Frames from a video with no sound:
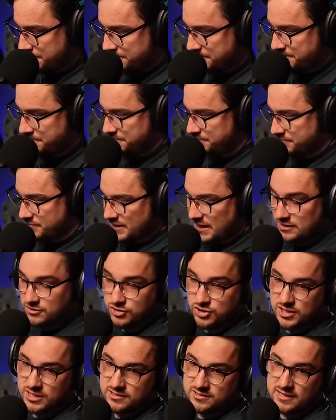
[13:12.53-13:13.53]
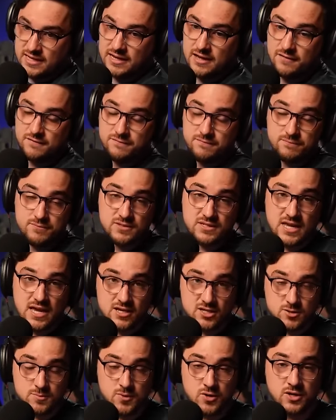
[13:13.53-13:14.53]
and she's like a
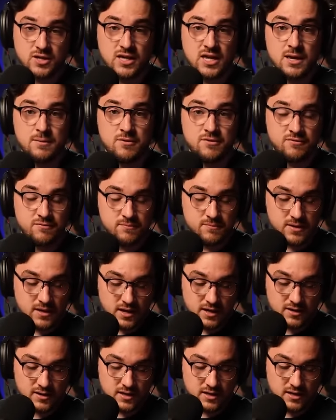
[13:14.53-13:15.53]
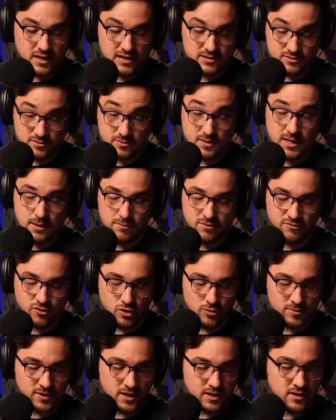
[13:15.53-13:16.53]
textbook chemo, uh, has
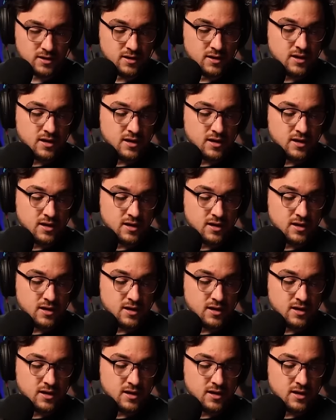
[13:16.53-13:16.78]
chemophobia.